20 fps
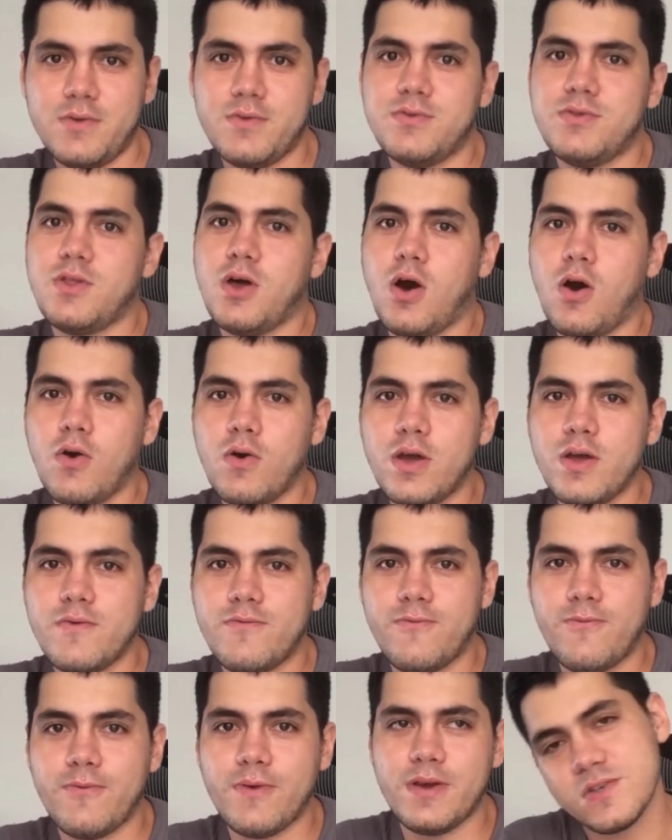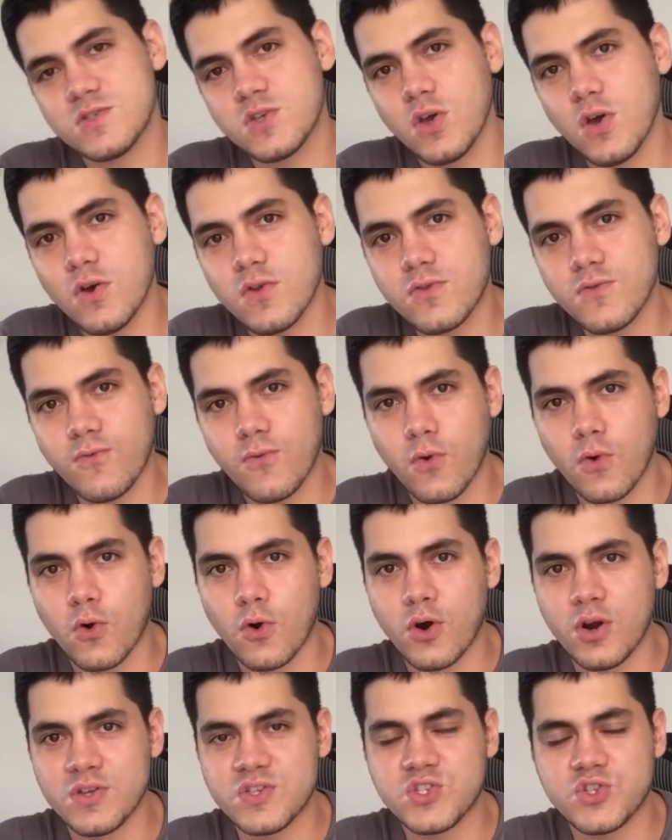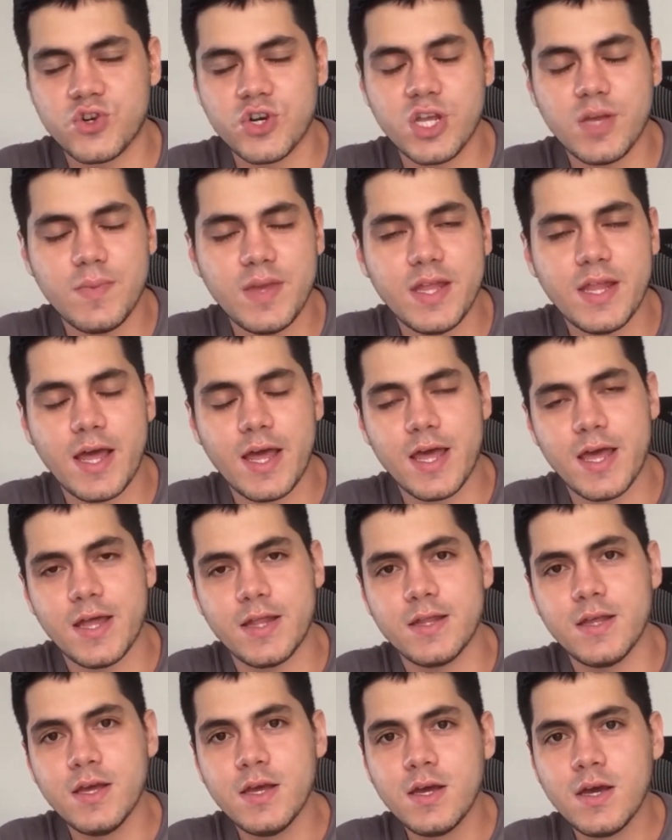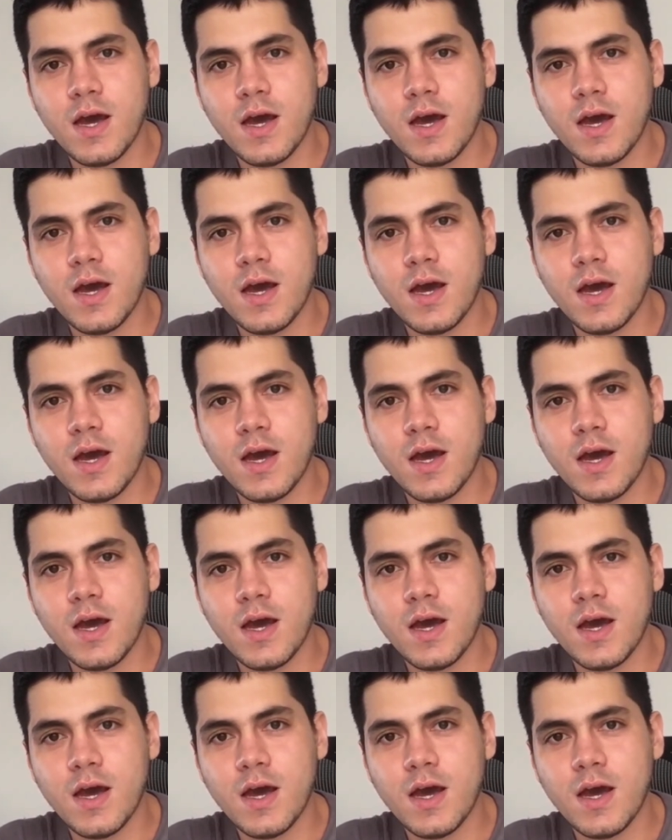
don't know if it's good for streaming and